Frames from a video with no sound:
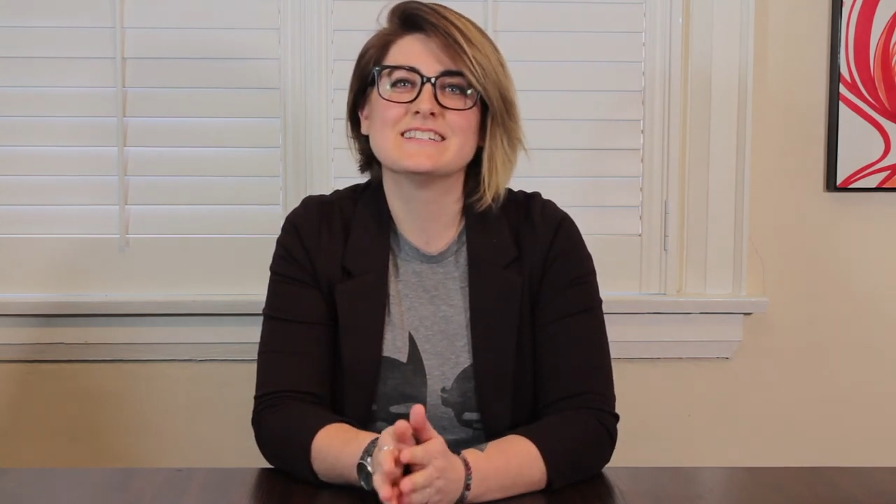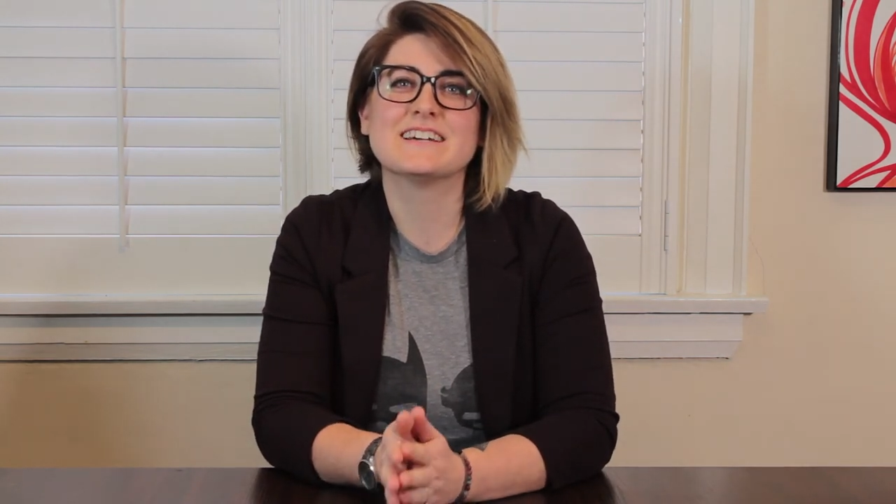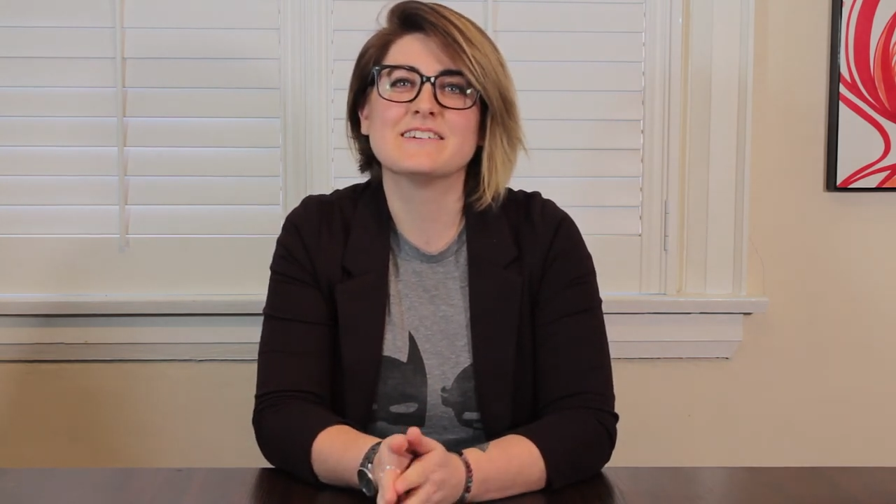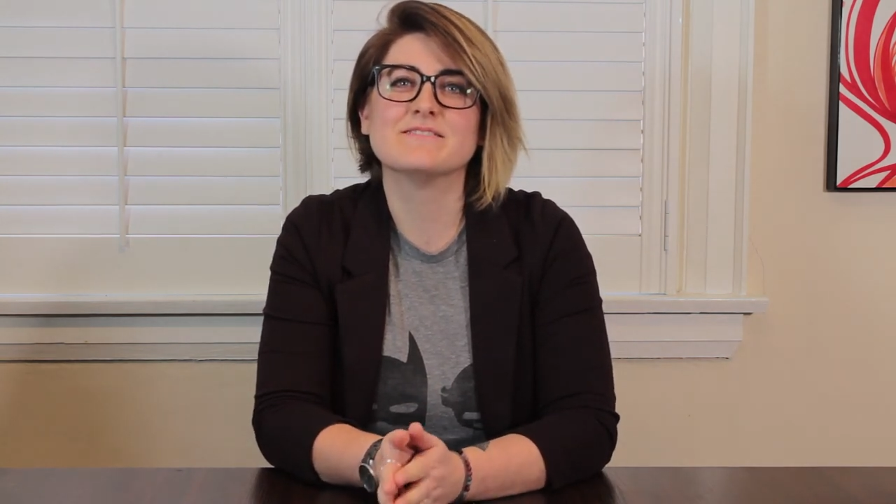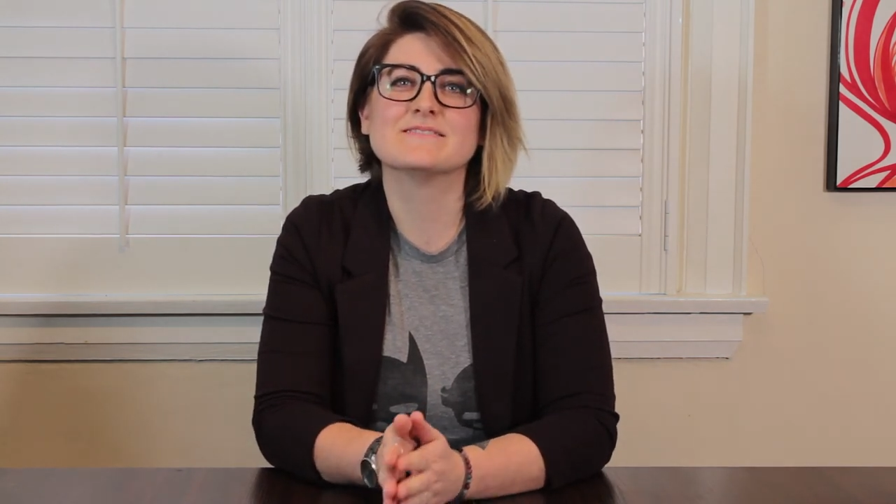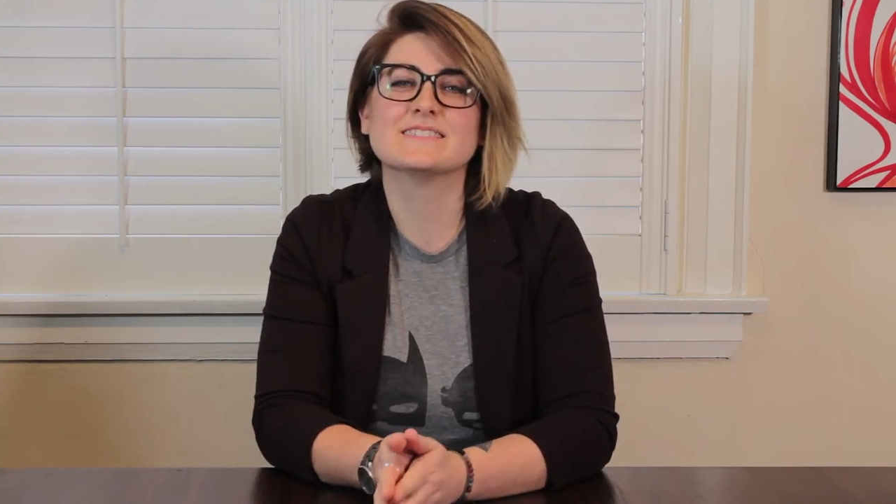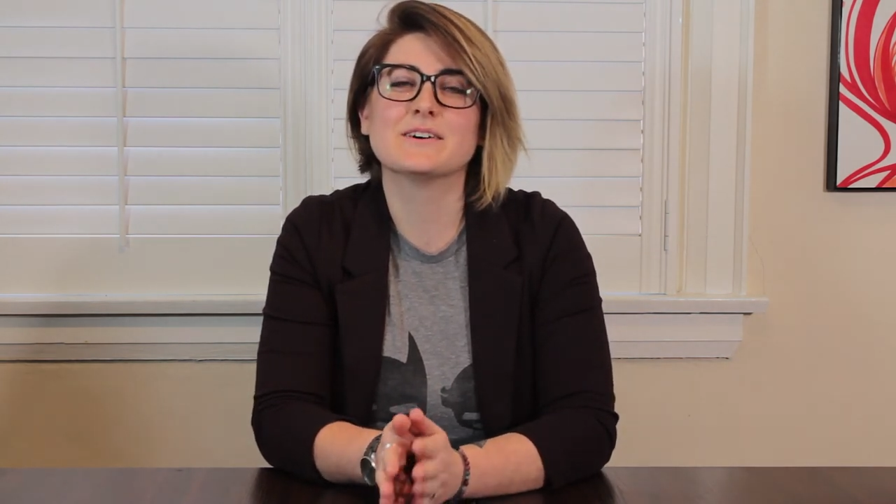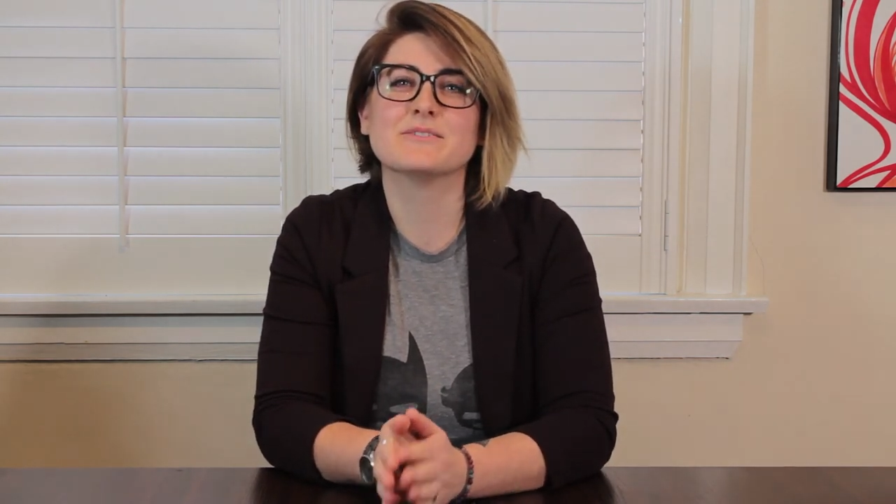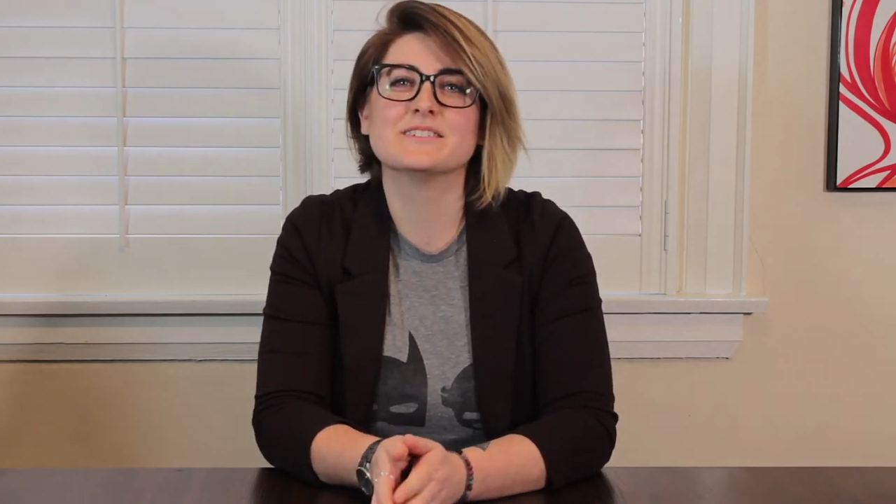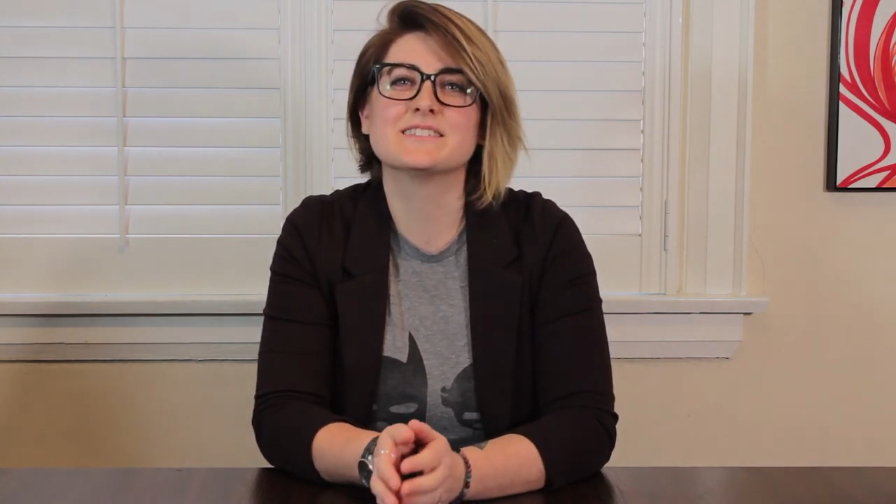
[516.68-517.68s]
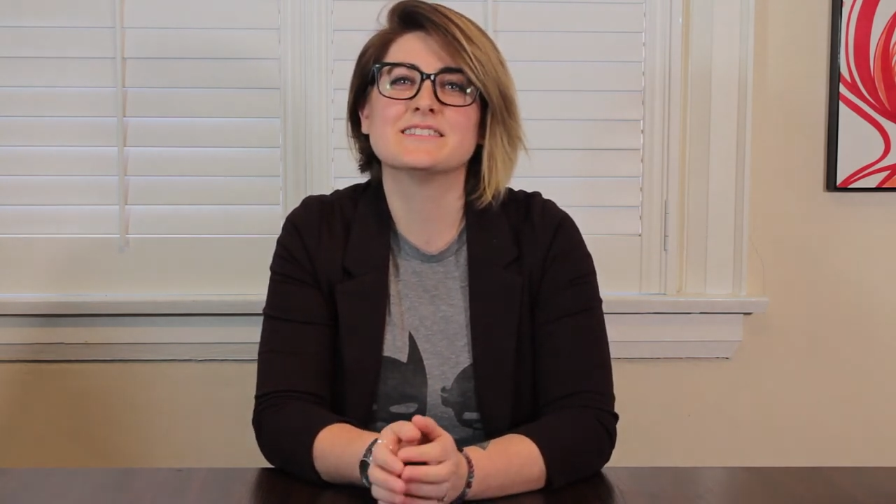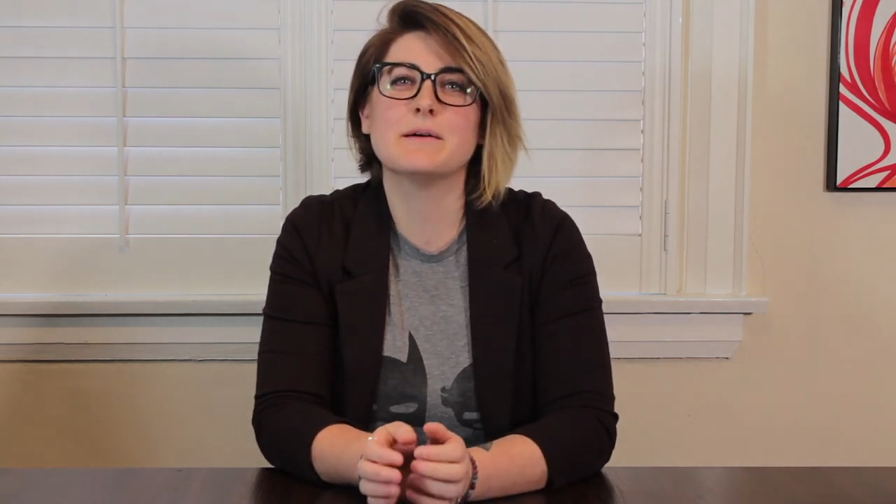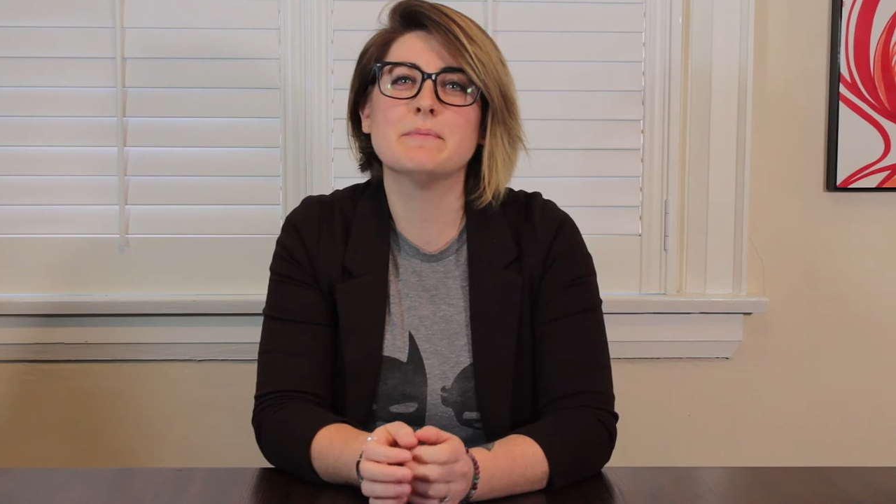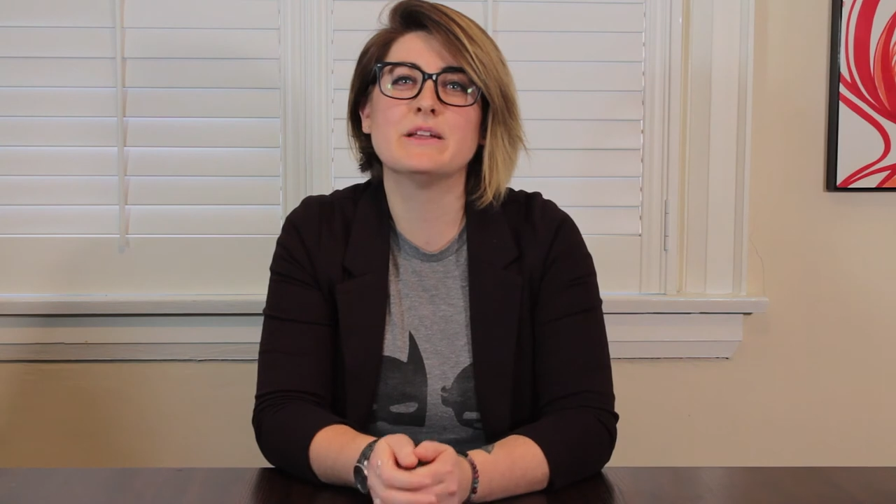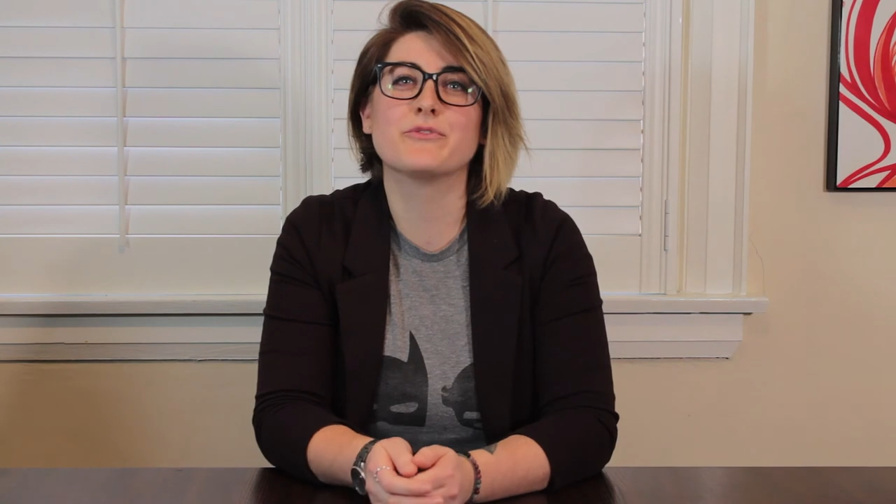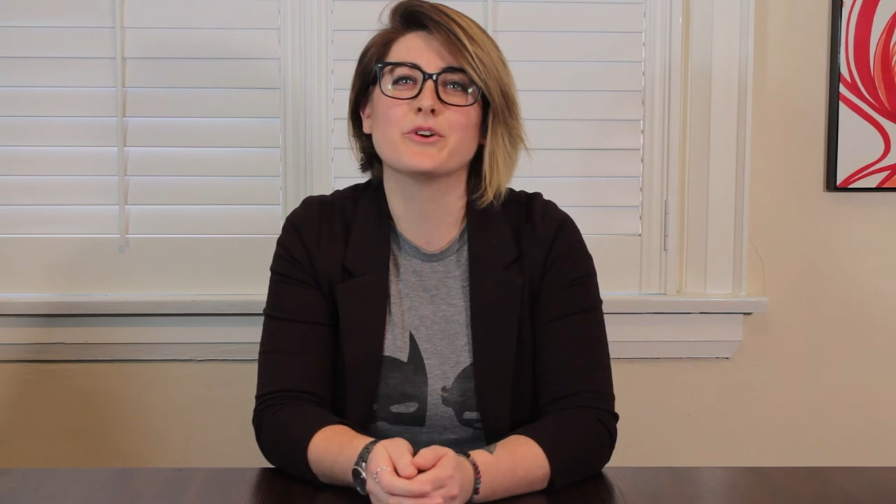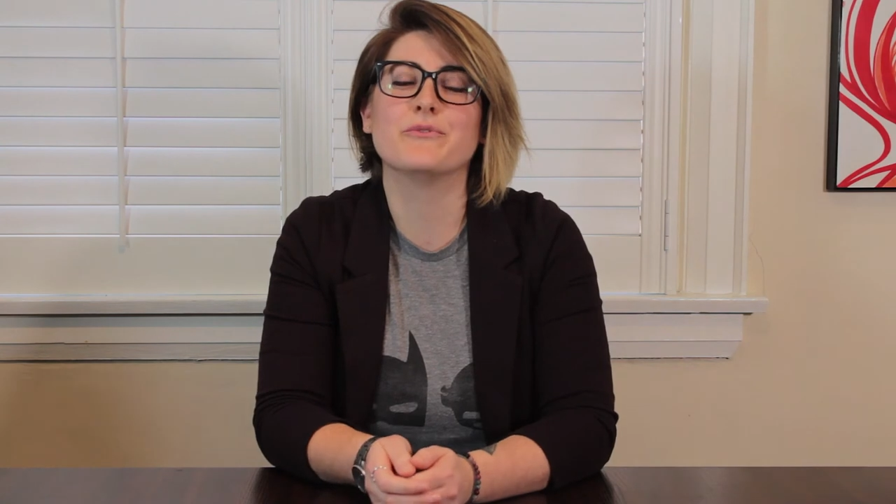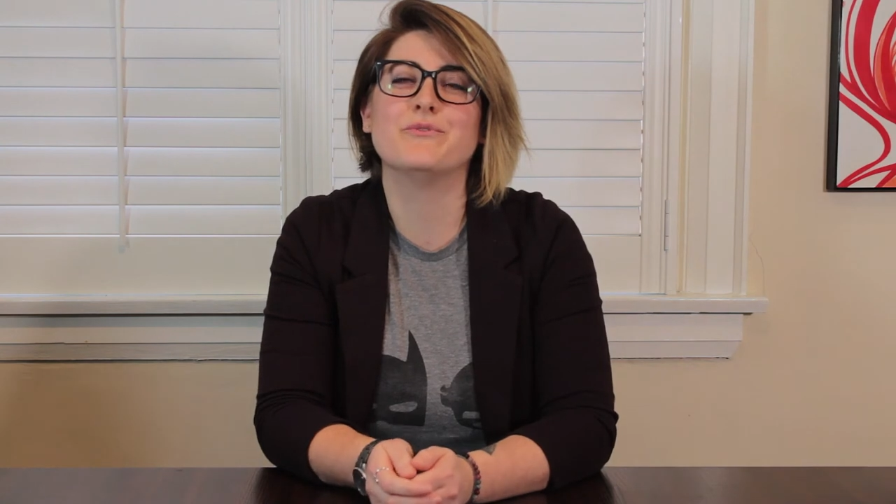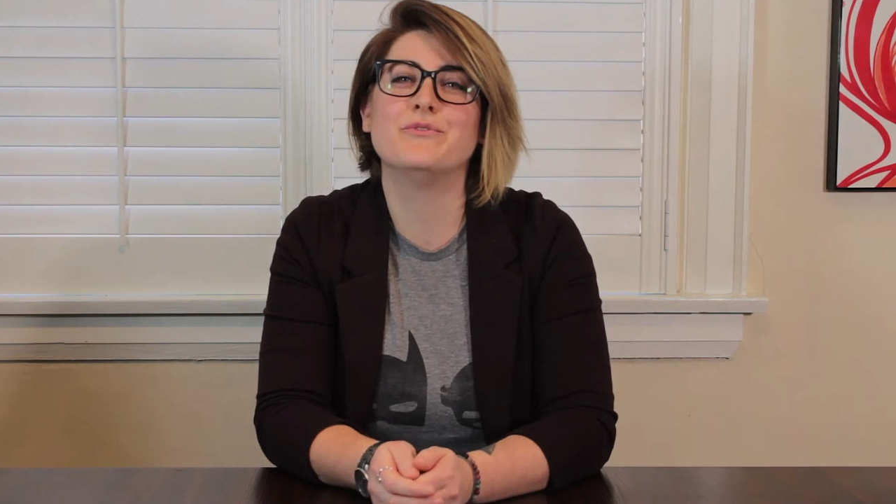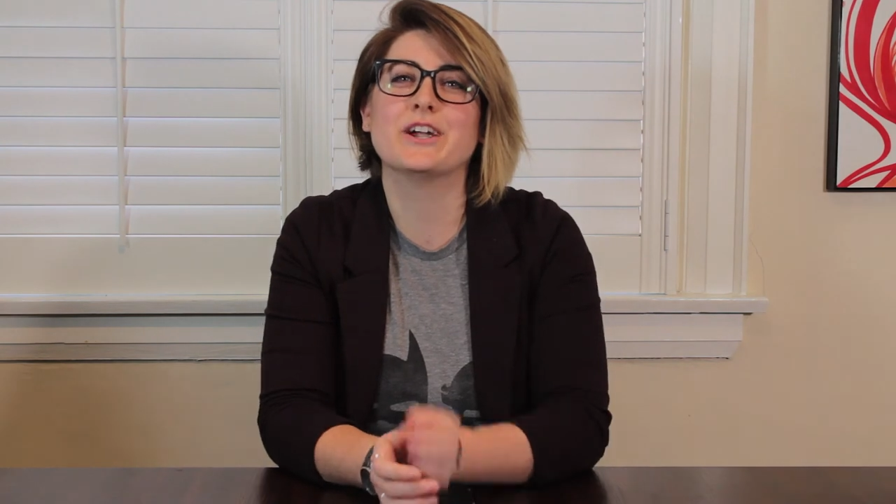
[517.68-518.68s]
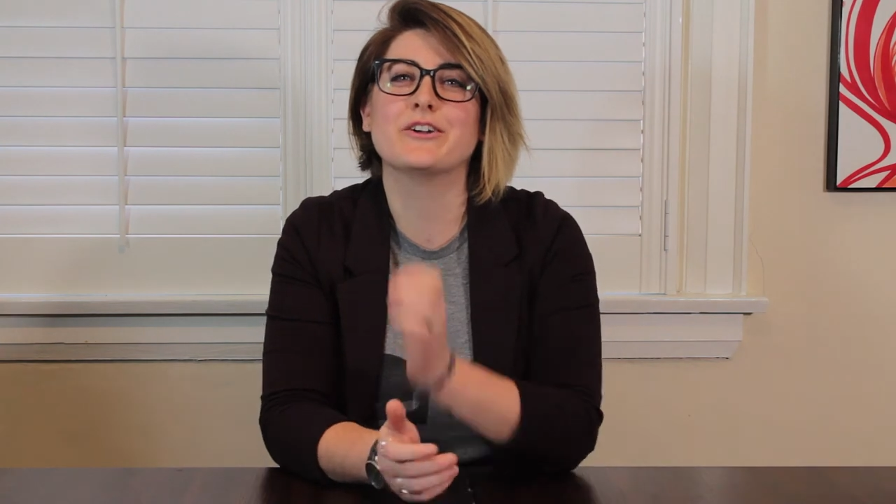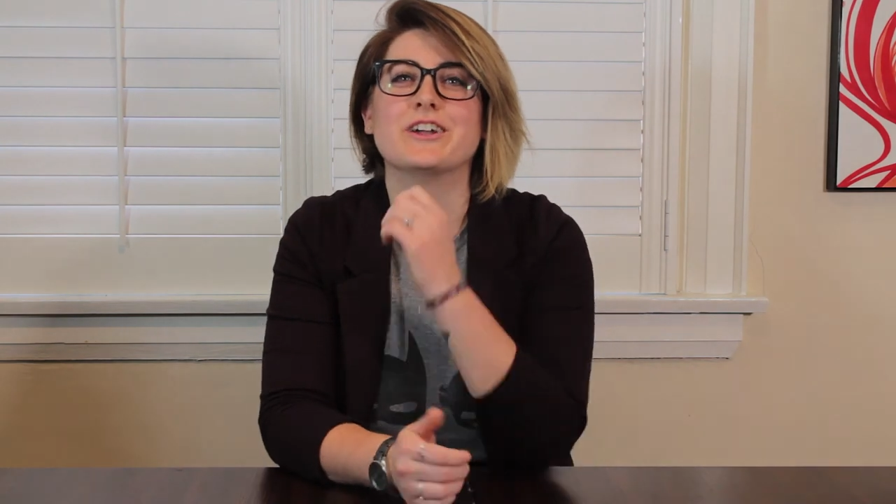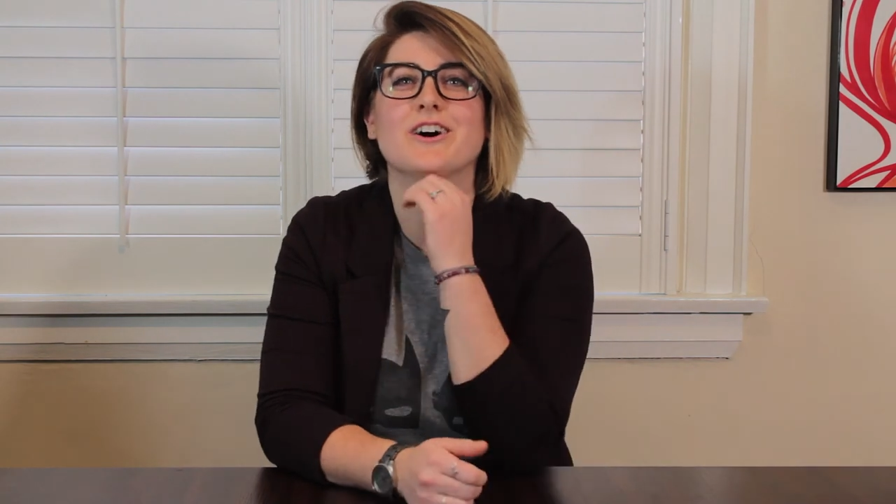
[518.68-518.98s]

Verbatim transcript: I, that was that made for a very